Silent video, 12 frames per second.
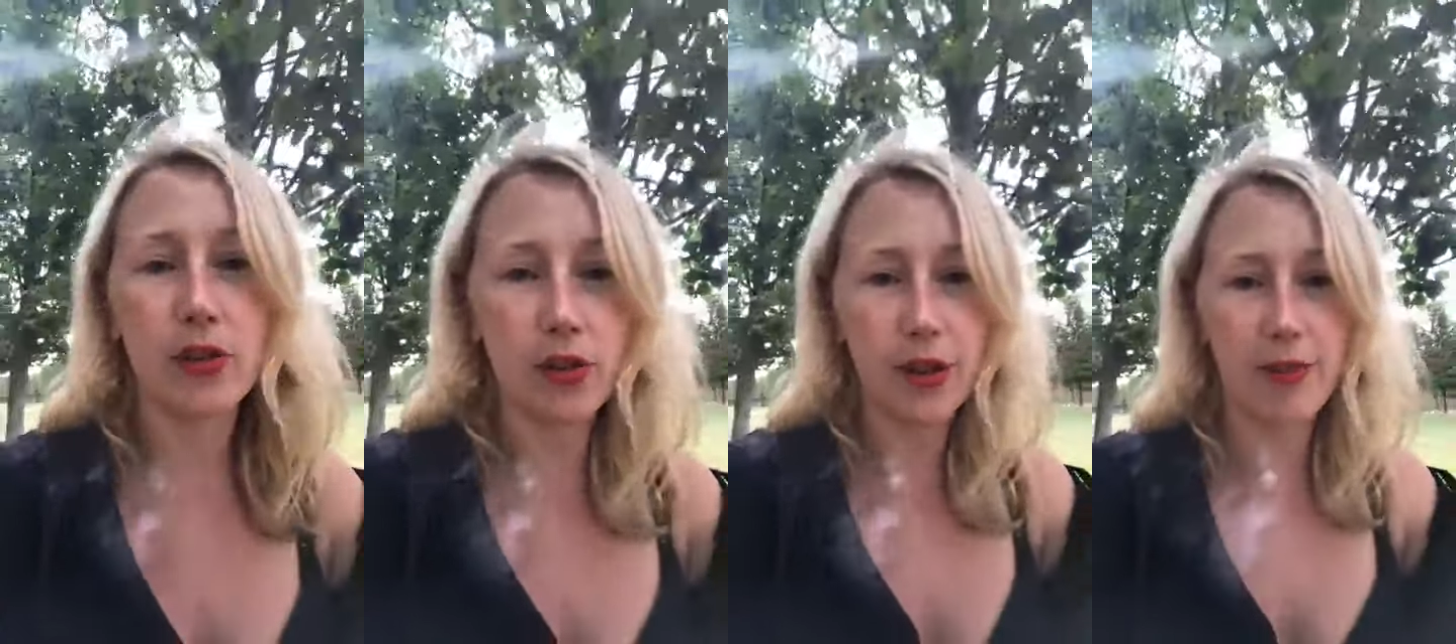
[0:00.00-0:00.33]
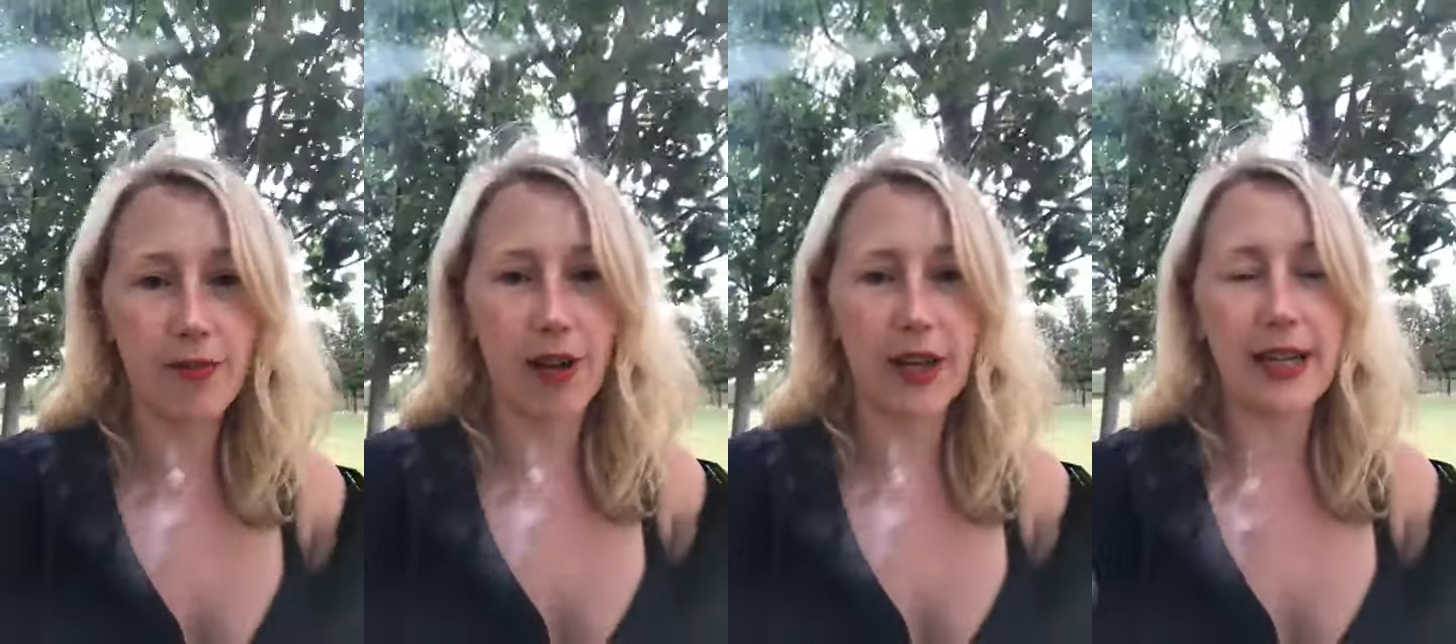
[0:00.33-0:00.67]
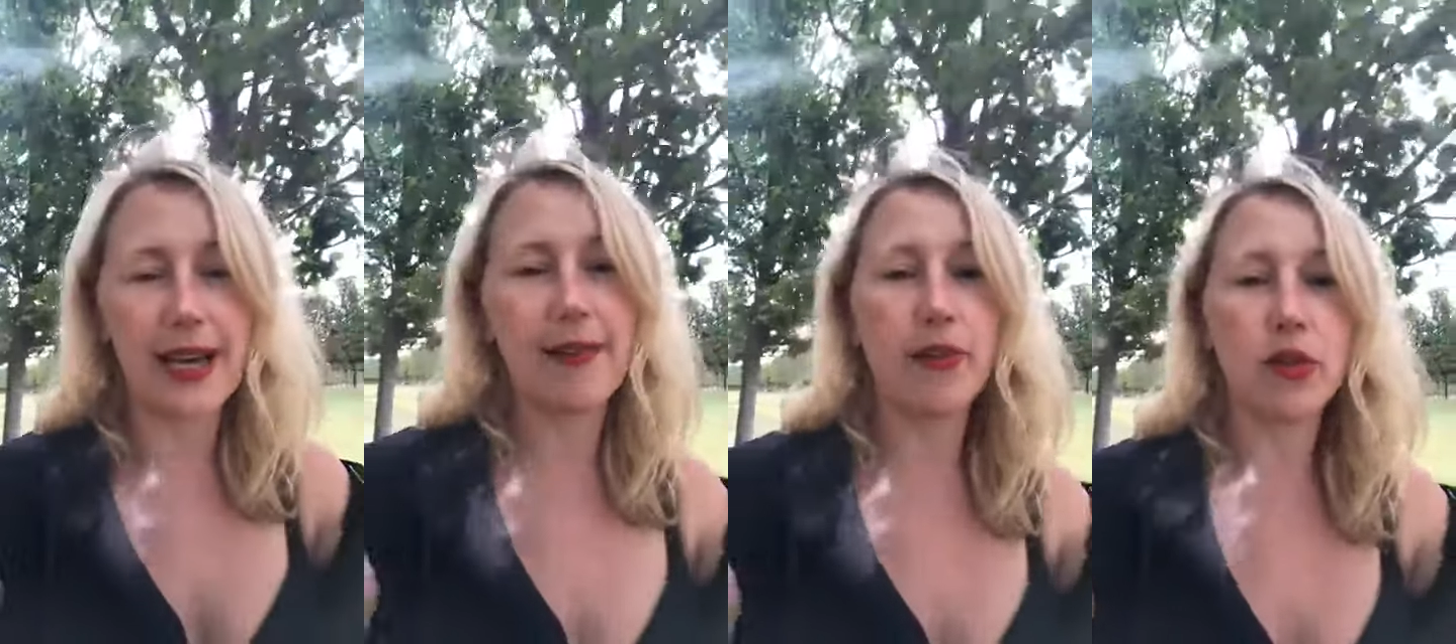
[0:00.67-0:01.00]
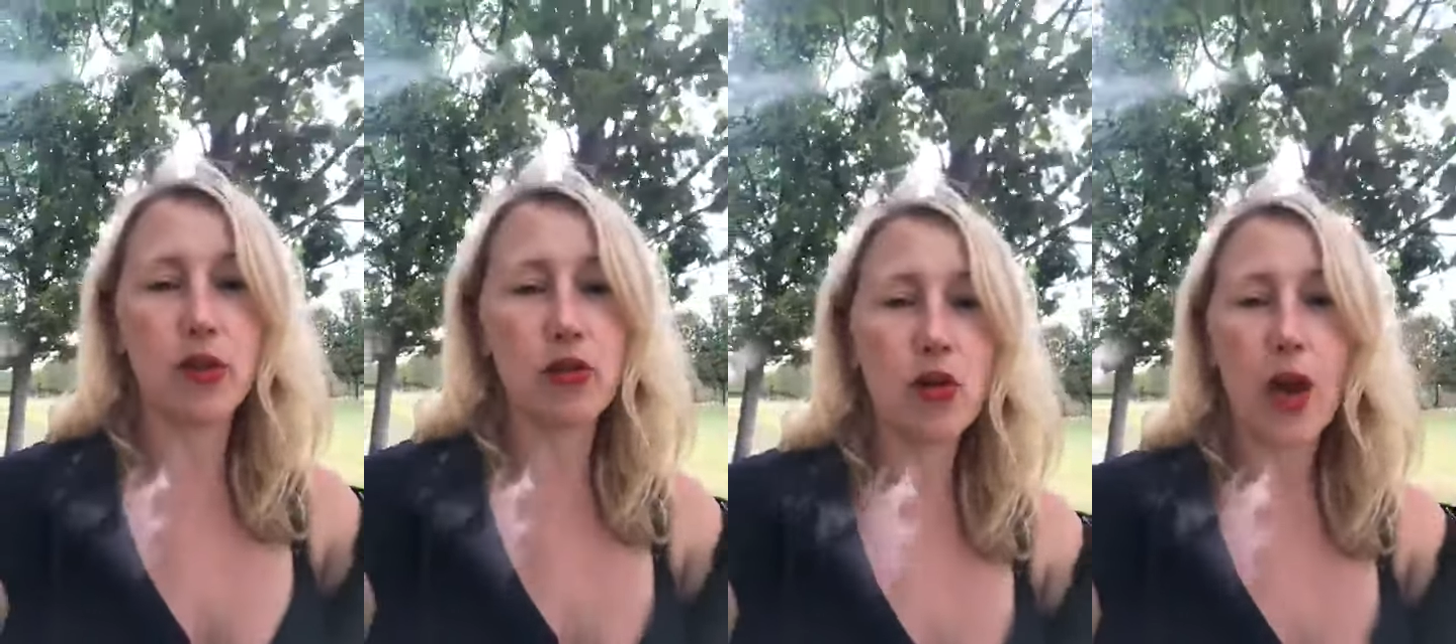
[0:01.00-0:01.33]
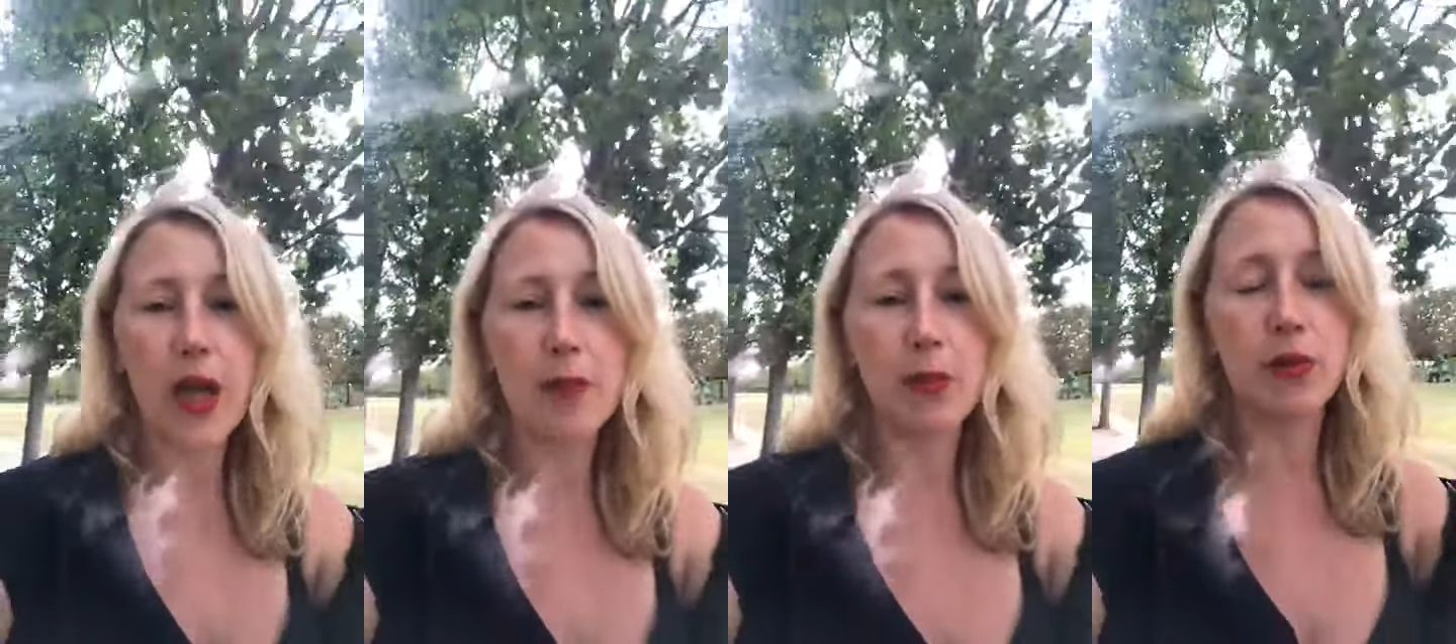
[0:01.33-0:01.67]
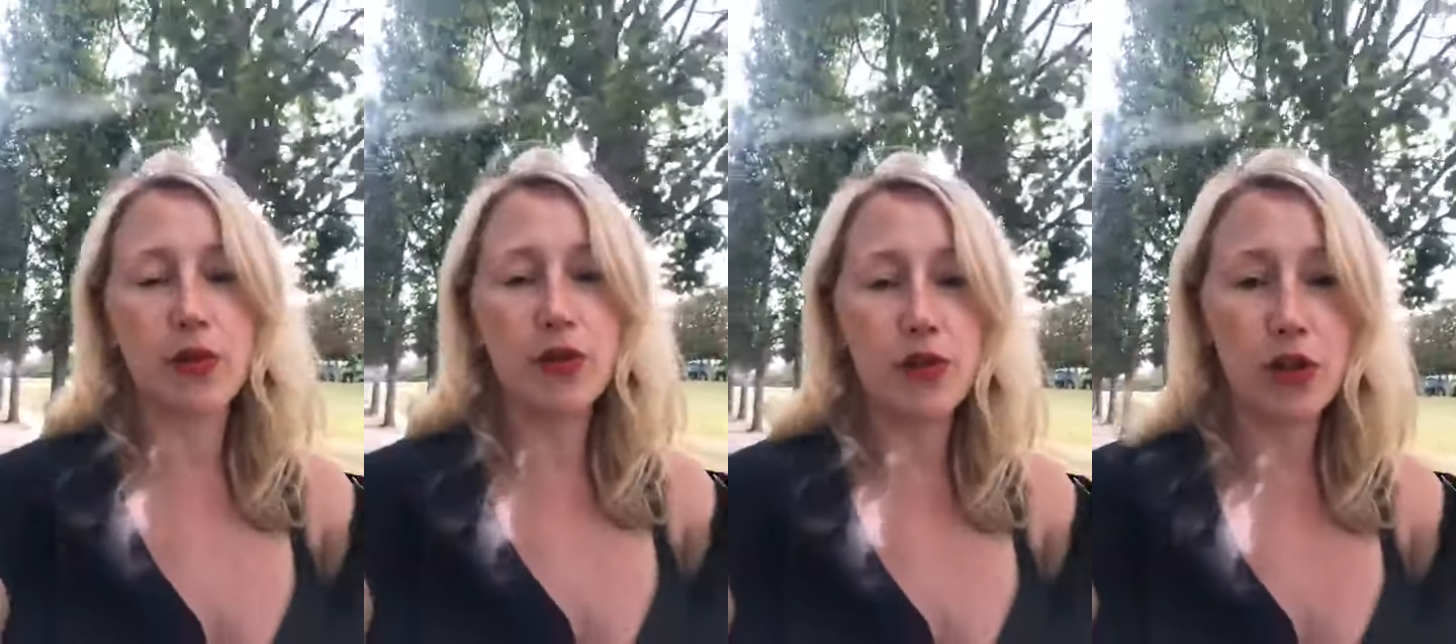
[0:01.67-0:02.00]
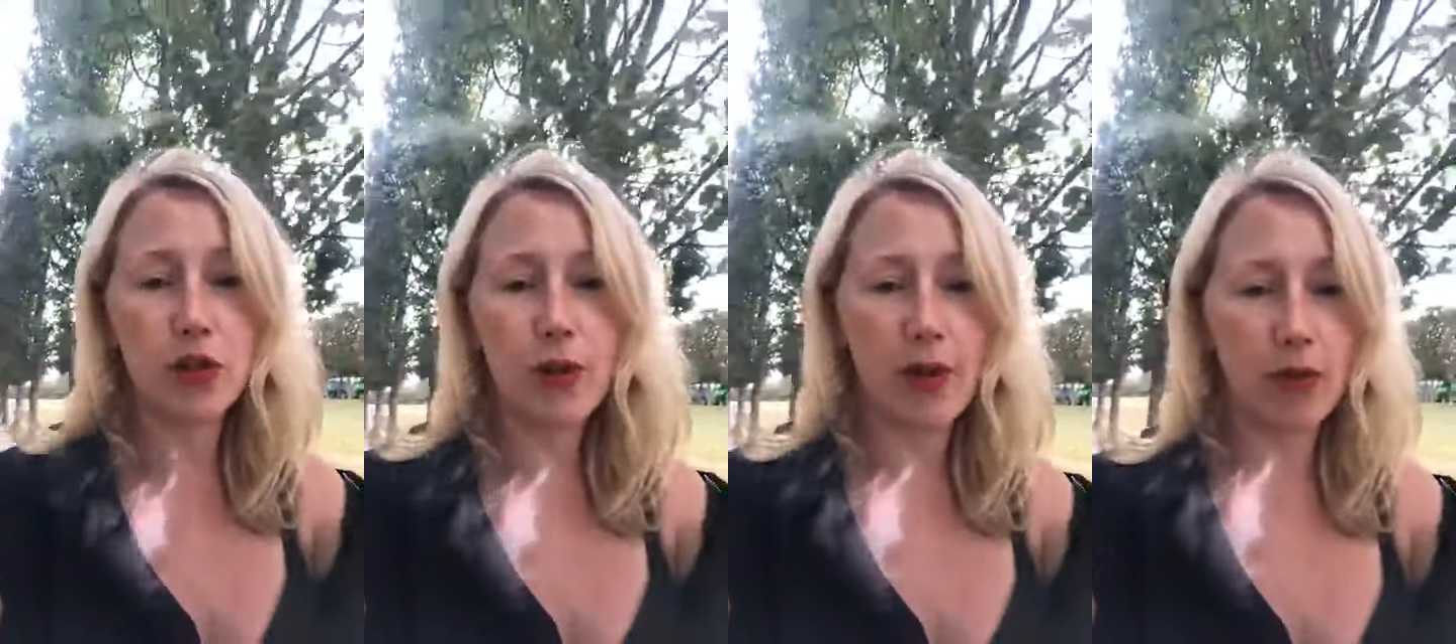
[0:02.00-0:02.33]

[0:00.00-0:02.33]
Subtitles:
got it right now, or you're not able to do